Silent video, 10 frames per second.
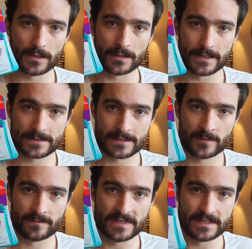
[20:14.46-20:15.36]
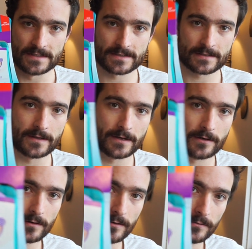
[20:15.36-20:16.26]
get some of these.
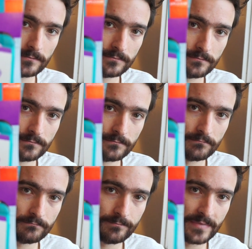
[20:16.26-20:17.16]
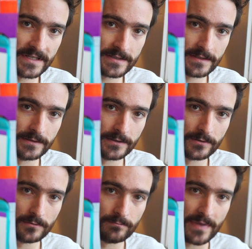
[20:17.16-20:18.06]
They're basically
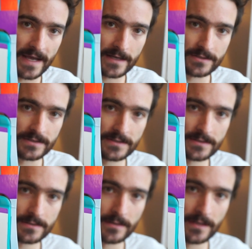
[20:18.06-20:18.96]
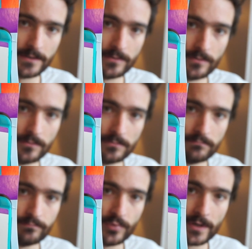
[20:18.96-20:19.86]
little patches that you
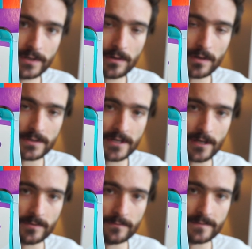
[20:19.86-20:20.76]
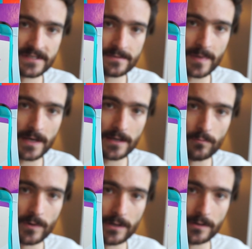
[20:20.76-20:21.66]
put on top of the spot
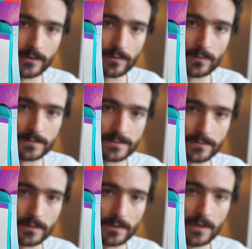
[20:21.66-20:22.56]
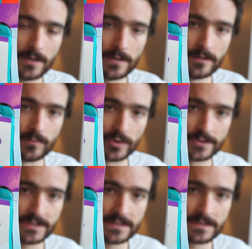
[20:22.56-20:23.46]
where your cold sore
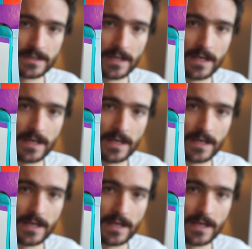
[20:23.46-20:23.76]
emerges.